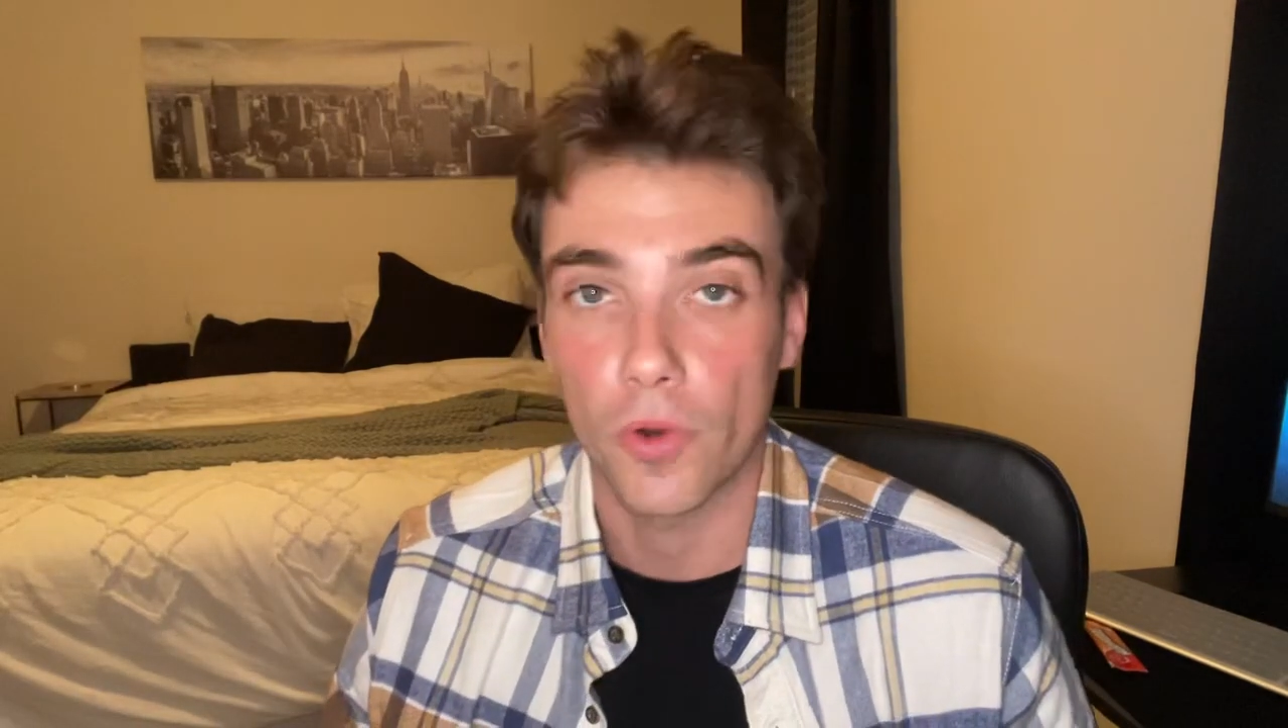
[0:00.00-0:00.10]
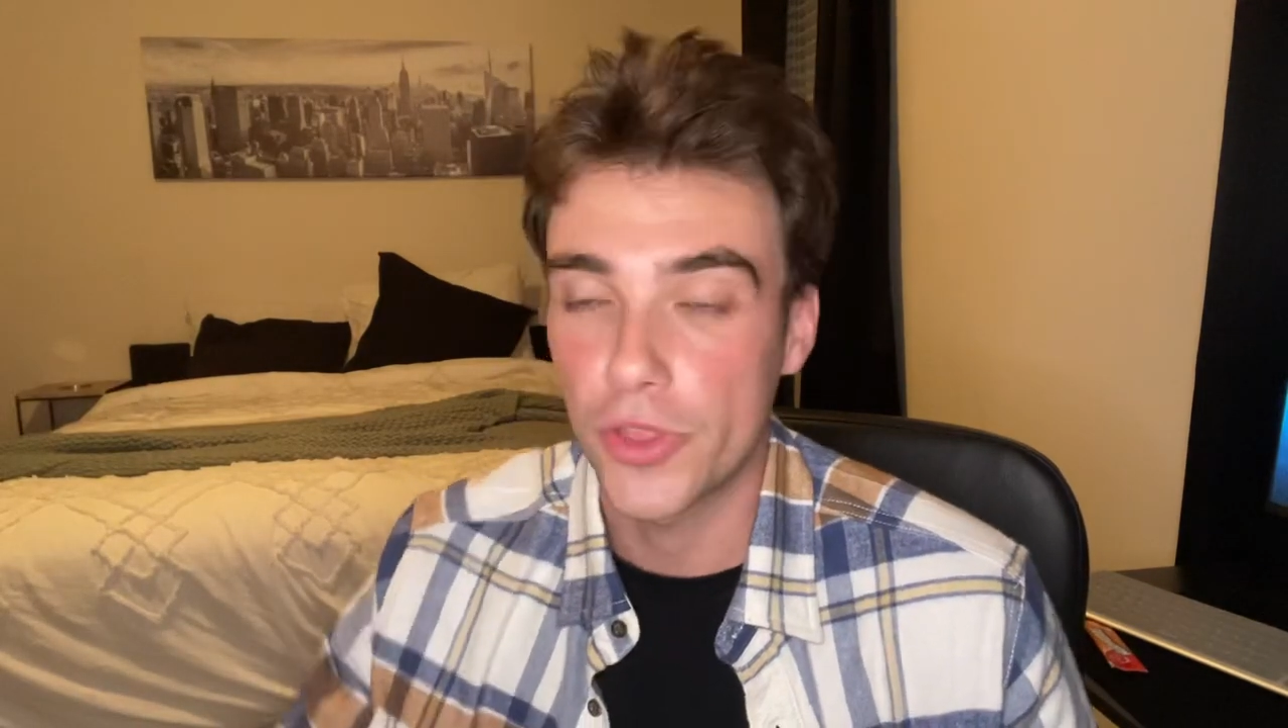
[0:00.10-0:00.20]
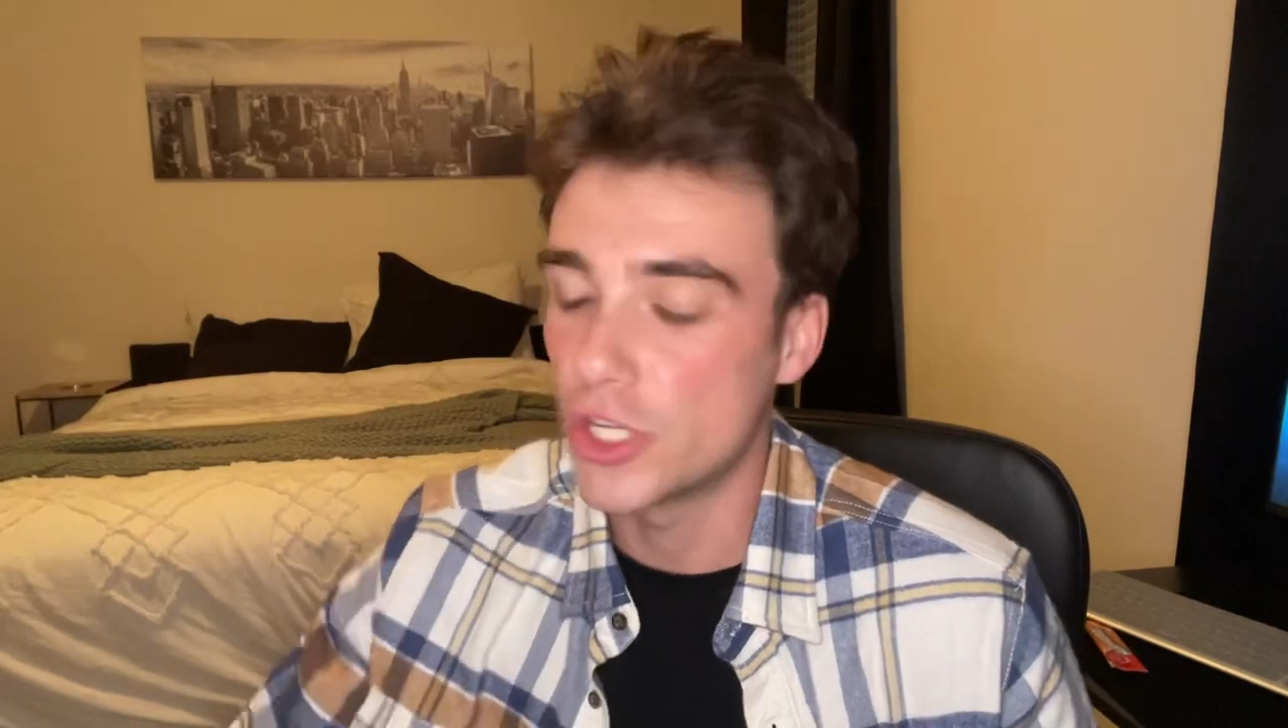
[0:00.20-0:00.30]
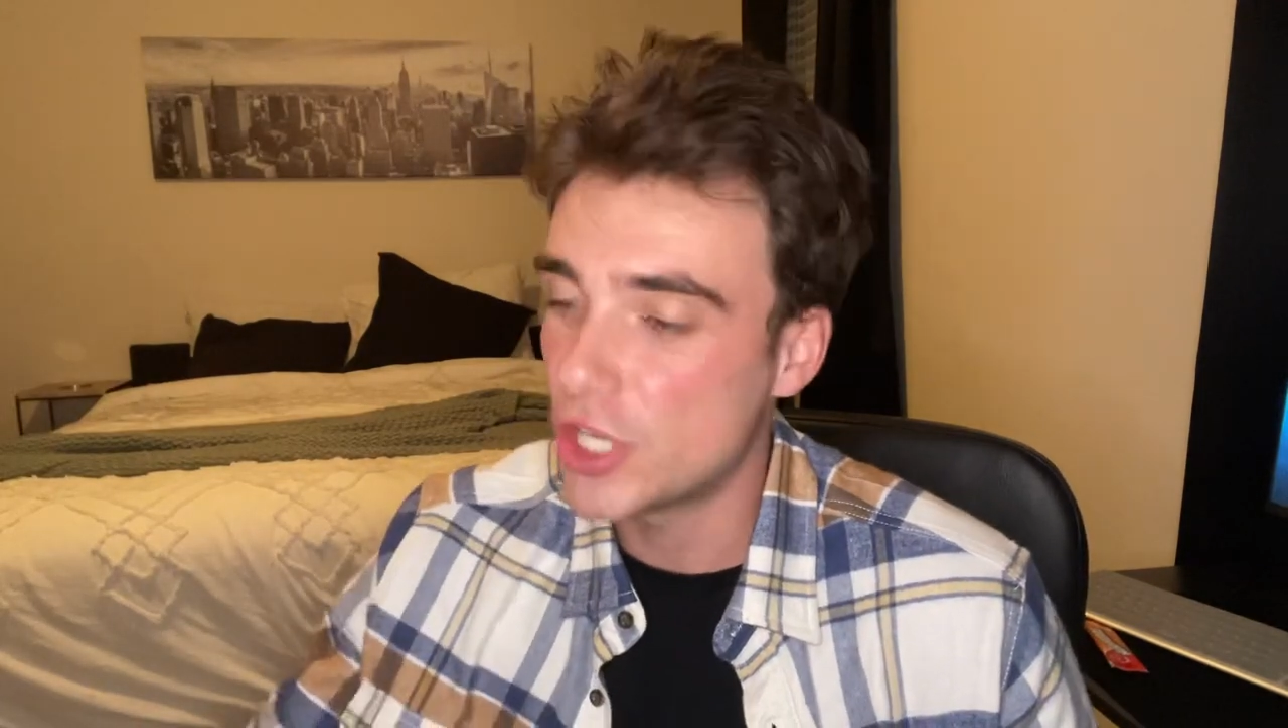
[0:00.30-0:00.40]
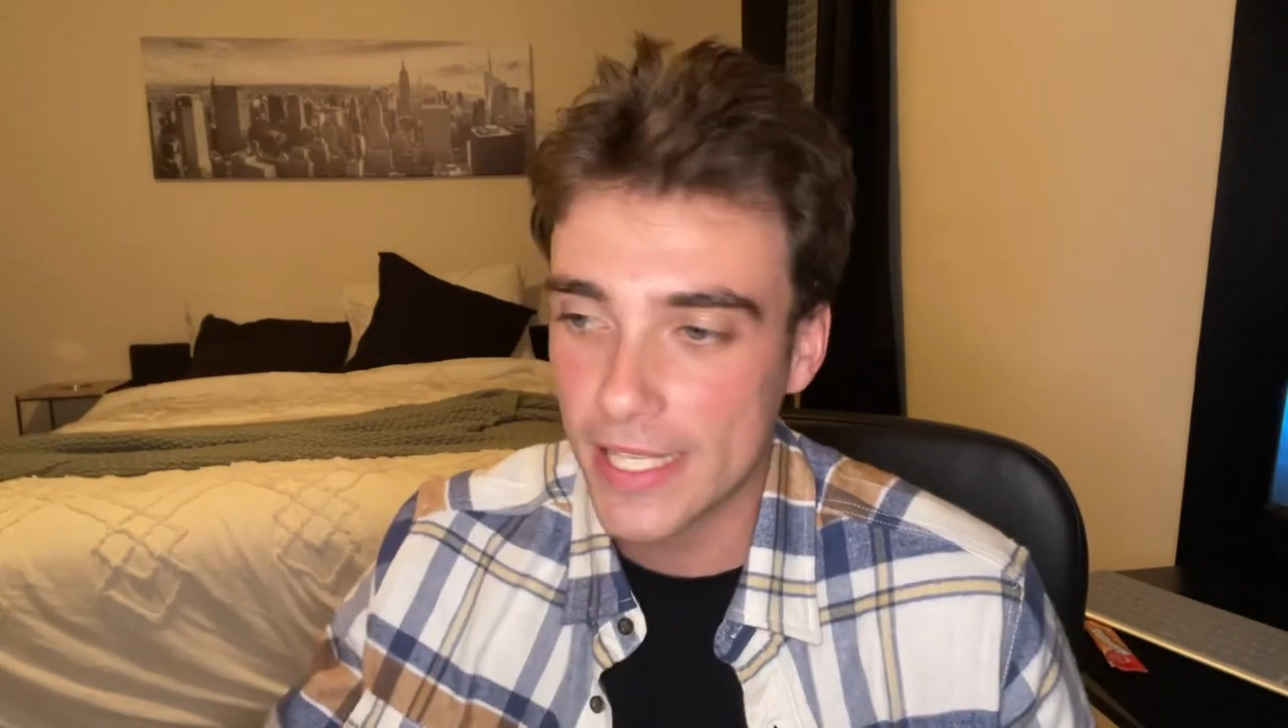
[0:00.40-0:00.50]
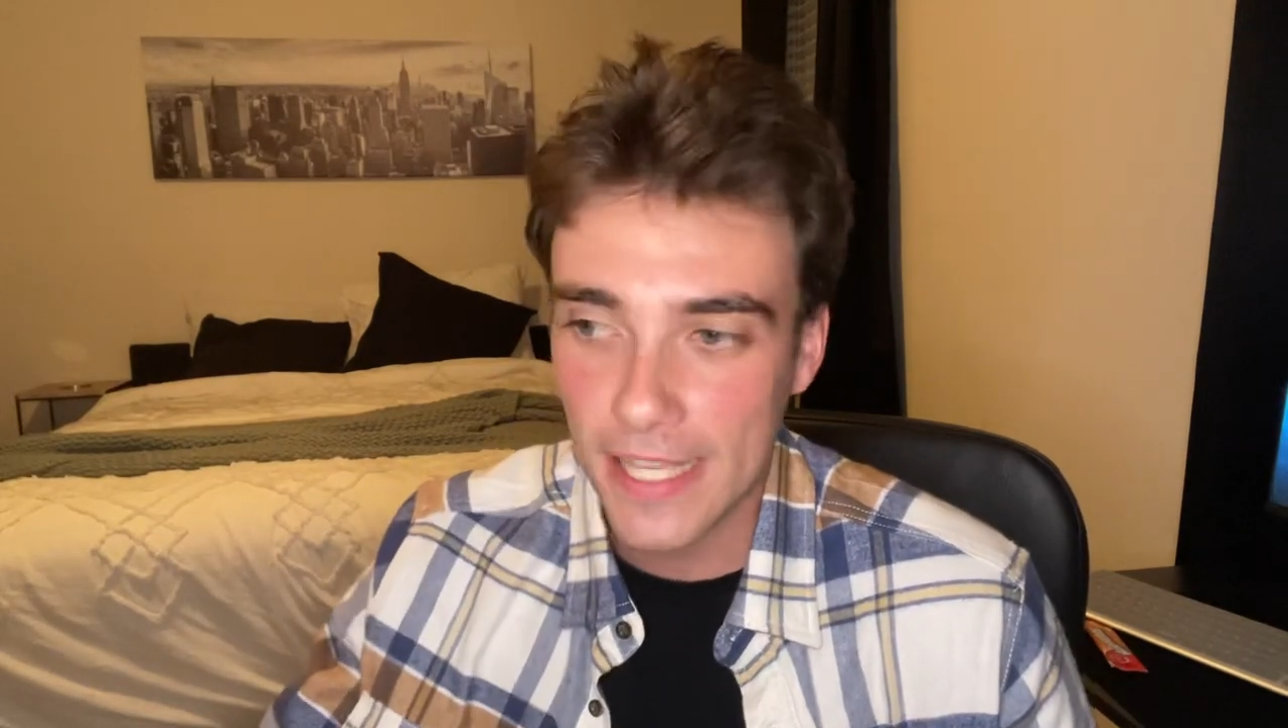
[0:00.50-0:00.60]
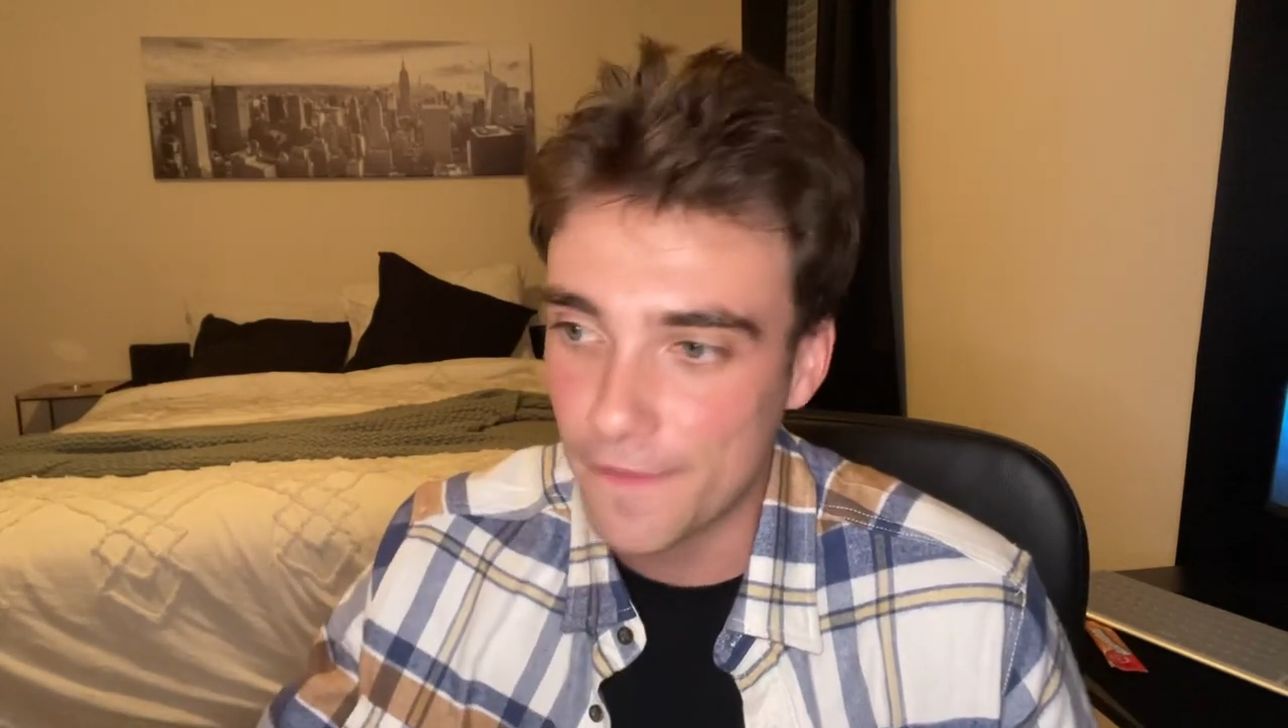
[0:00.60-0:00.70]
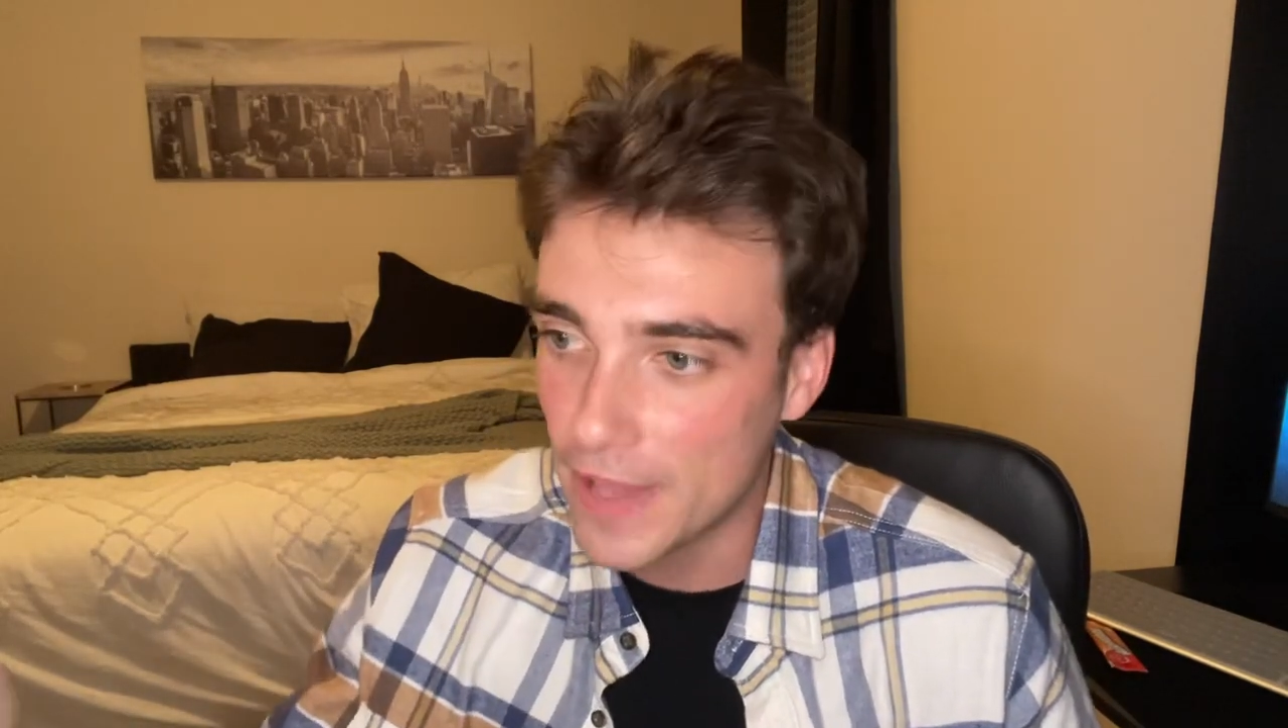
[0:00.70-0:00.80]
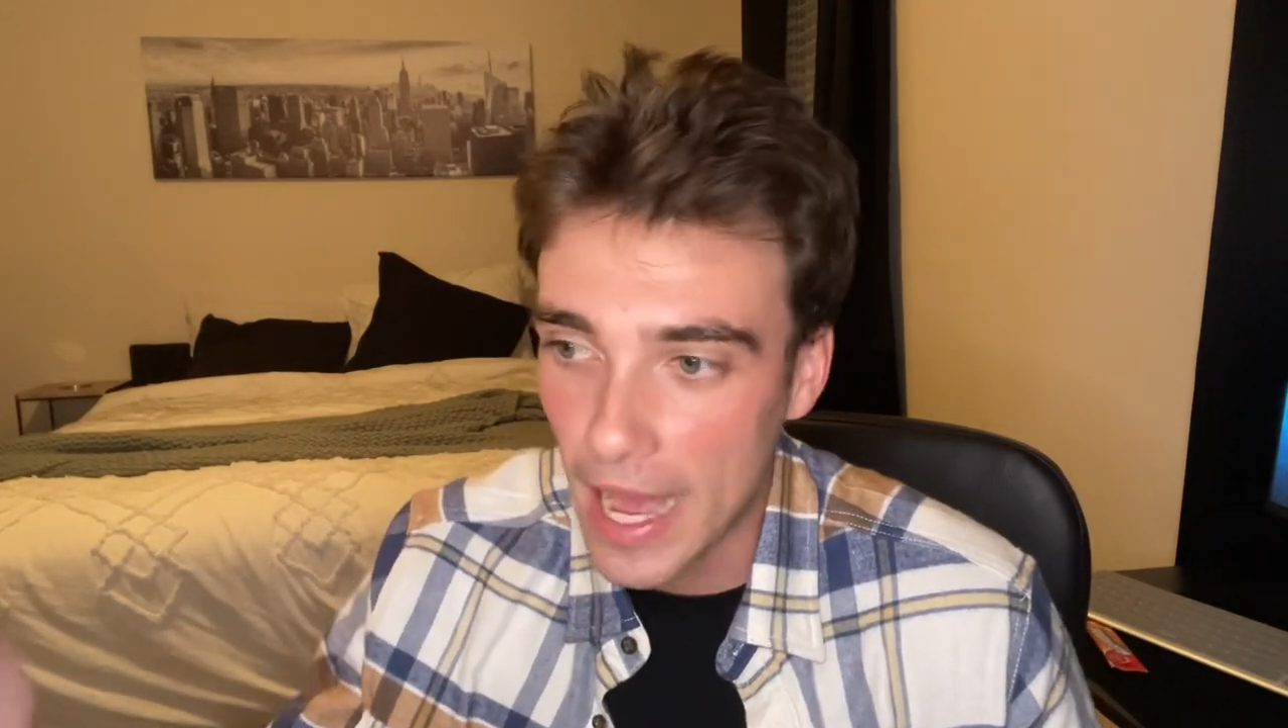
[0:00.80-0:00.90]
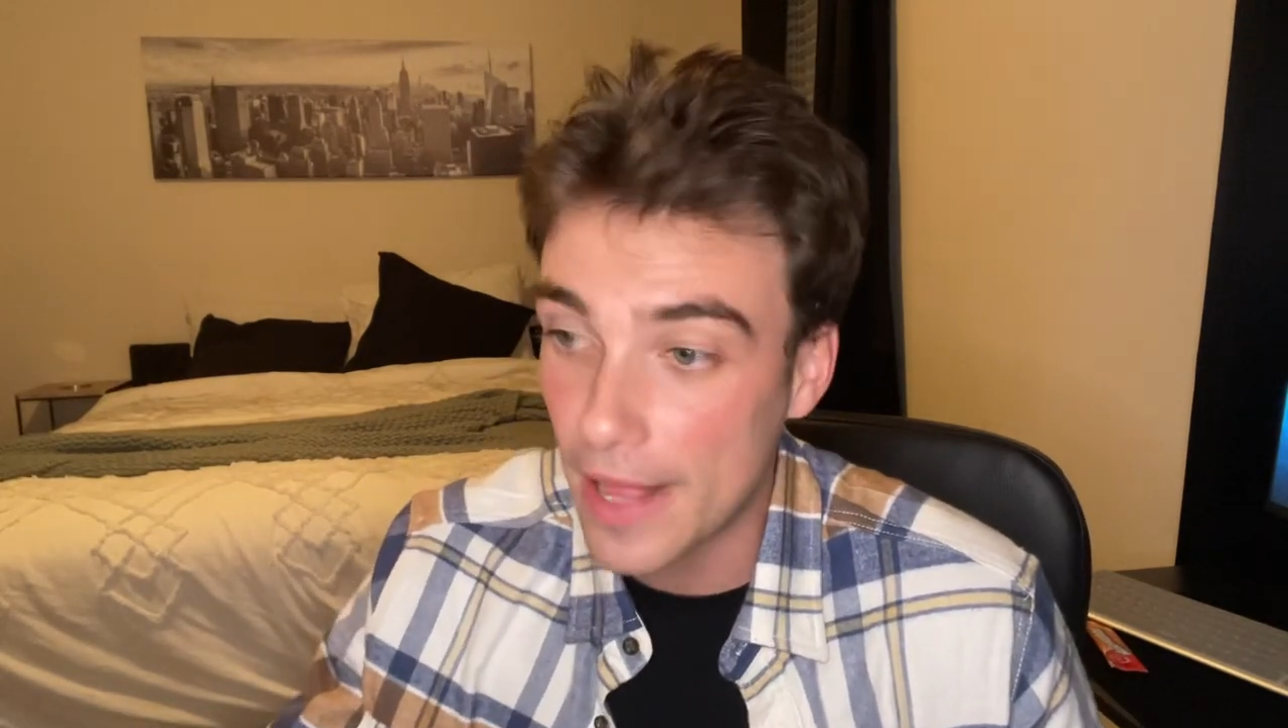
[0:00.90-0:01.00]
The Jets
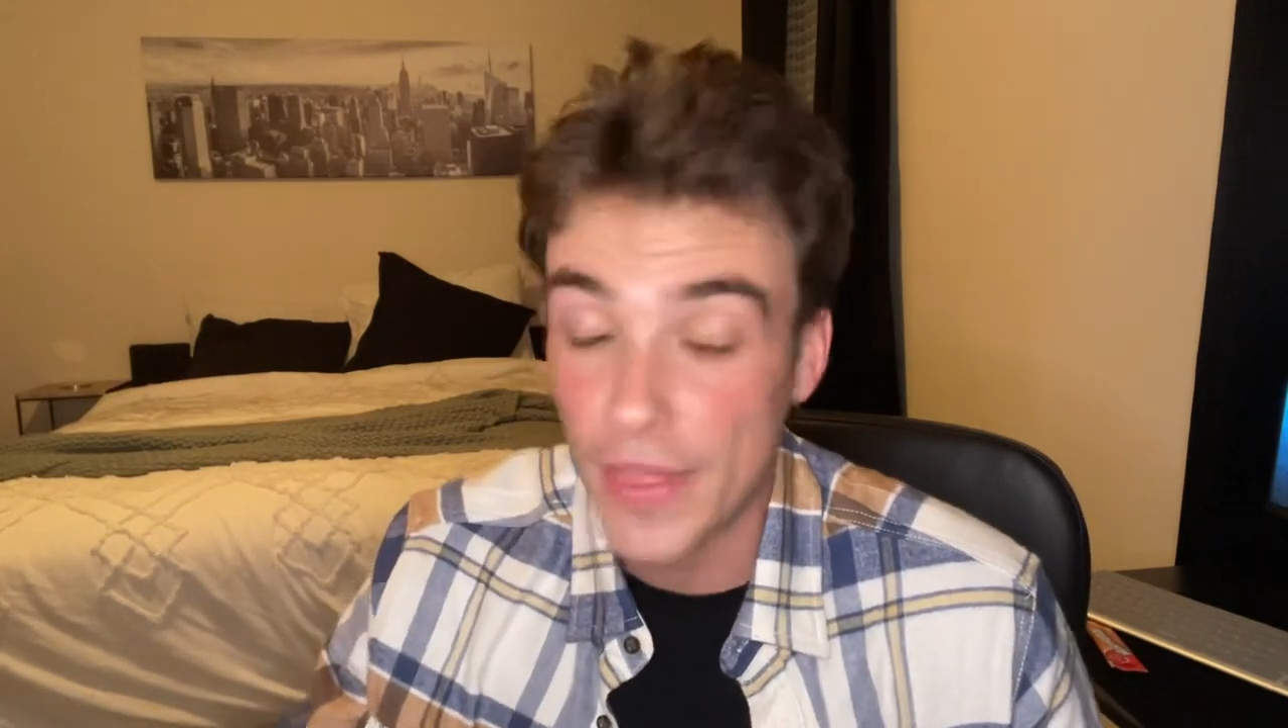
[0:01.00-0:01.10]
have got,